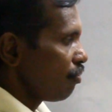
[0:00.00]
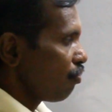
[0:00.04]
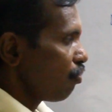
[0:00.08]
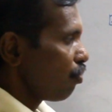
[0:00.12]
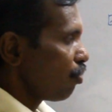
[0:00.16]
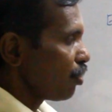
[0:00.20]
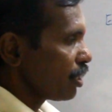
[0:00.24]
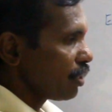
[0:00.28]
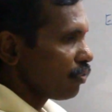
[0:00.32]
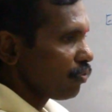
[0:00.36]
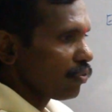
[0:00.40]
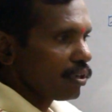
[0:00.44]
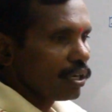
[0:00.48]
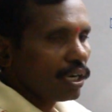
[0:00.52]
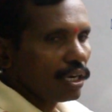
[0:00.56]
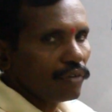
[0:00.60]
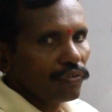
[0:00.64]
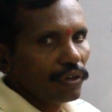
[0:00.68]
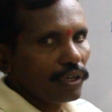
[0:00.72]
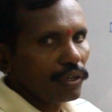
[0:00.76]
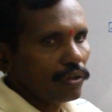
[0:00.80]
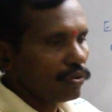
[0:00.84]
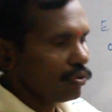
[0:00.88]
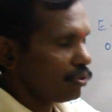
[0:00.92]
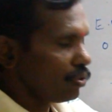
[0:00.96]
14.
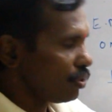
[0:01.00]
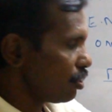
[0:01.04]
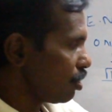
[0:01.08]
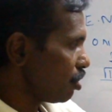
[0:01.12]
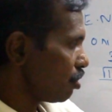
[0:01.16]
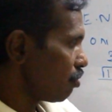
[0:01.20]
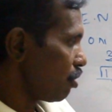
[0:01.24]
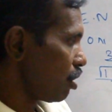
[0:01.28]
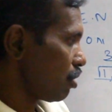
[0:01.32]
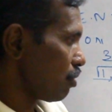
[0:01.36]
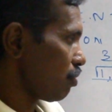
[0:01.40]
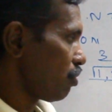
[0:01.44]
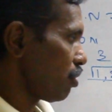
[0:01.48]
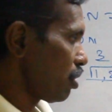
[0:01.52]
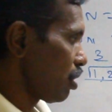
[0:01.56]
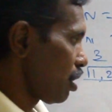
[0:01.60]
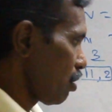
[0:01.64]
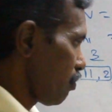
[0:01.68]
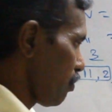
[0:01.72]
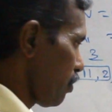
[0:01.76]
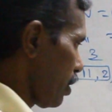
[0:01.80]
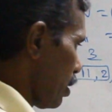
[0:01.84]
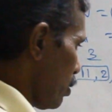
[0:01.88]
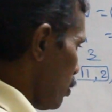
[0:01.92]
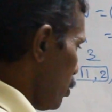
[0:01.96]
105. We don't want
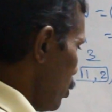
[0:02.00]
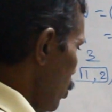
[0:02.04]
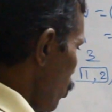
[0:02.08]
105.